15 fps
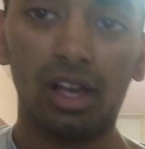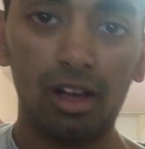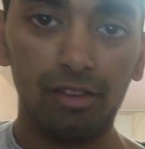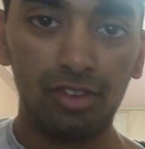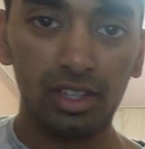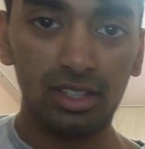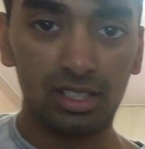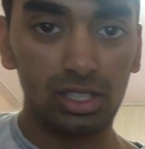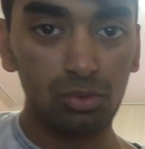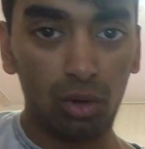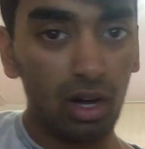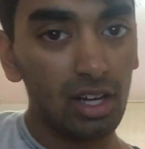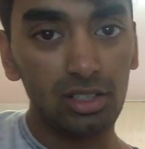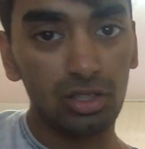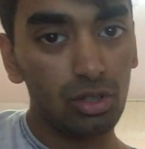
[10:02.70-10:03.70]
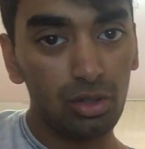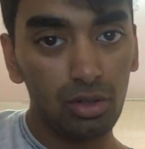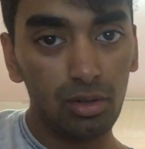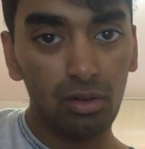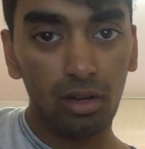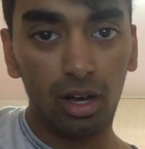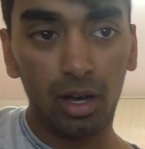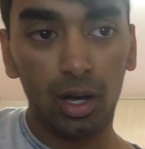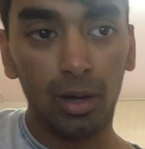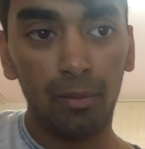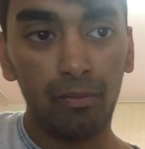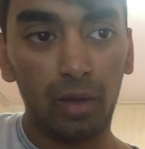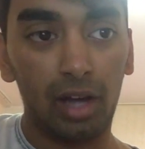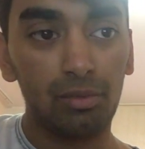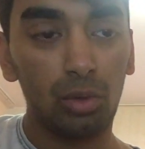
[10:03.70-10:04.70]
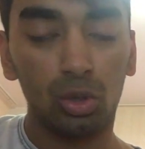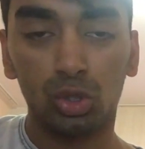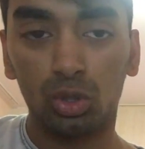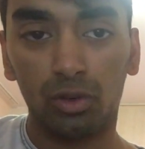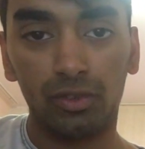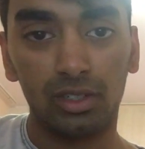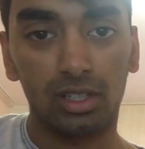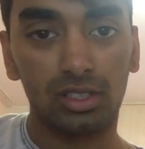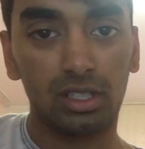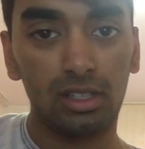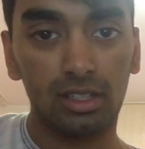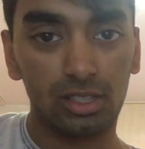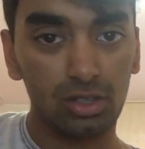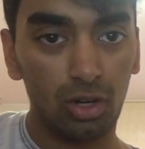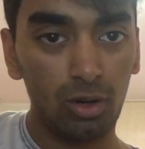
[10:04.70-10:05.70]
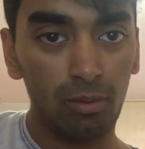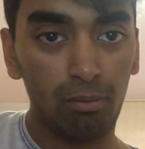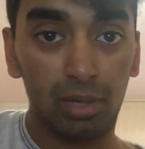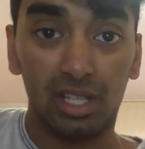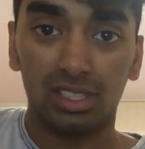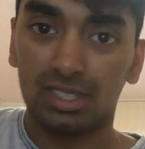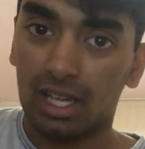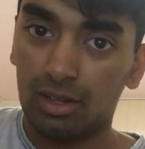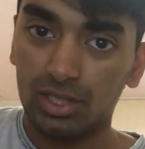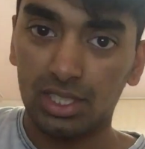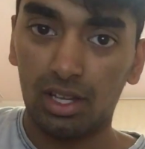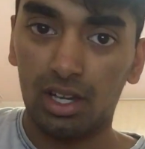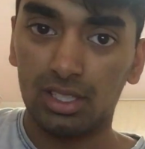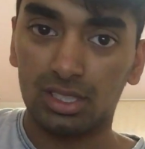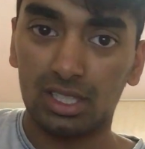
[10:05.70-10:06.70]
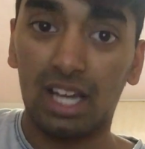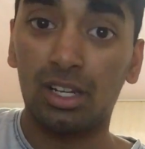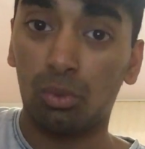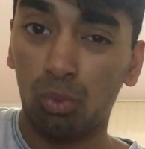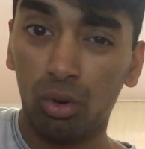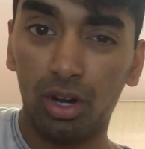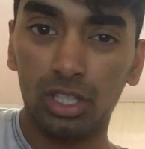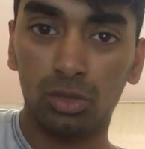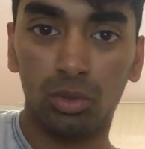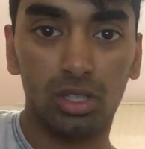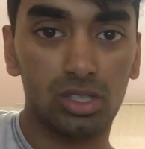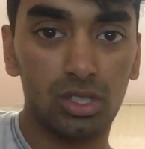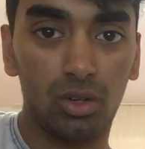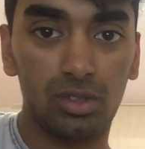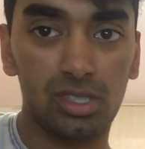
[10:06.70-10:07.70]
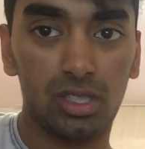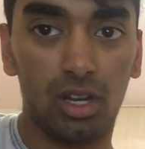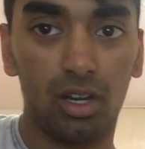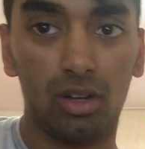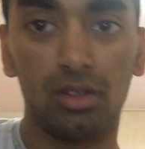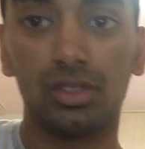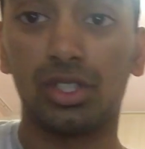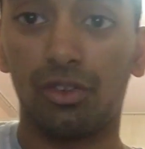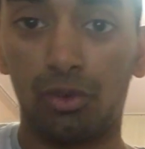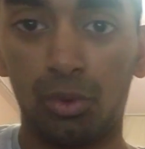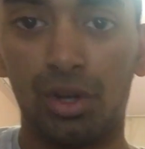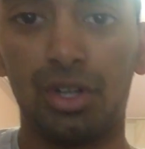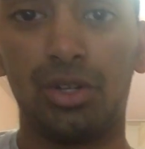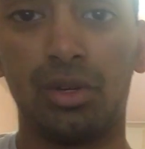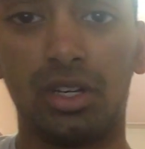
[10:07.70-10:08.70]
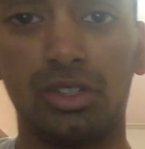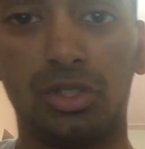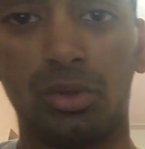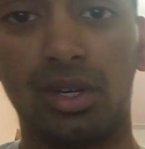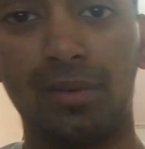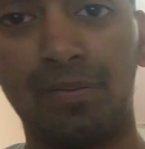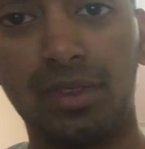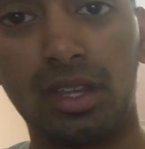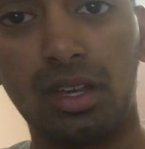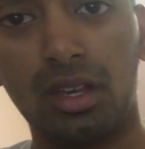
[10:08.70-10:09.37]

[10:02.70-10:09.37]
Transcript: I think this is what I do. I'm not sure if it does it in the song, but it sounds nice and it works with the song style. So if you want to do it, do it.